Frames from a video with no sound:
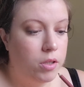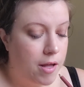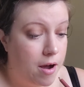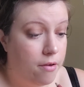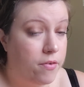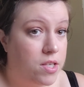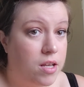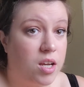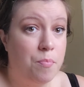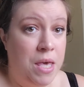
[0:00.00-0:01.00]
real life, it's
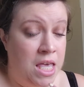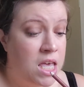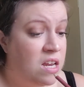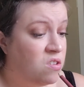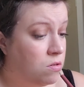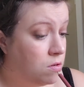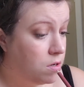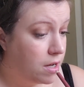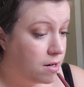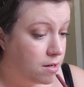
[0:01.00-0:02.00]
like a pinky
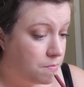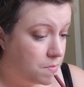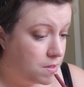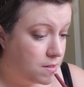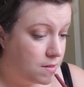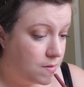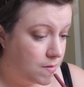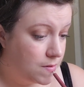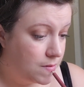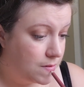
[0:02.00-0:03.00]
nude. And I'm
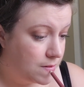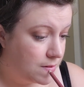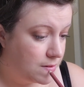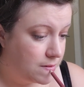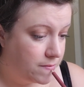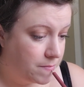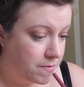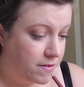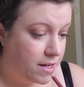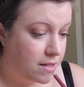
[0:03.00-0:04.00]
not, I don't know if I'm
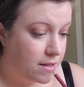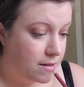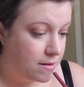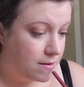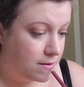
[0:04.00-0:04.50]
a fan of that.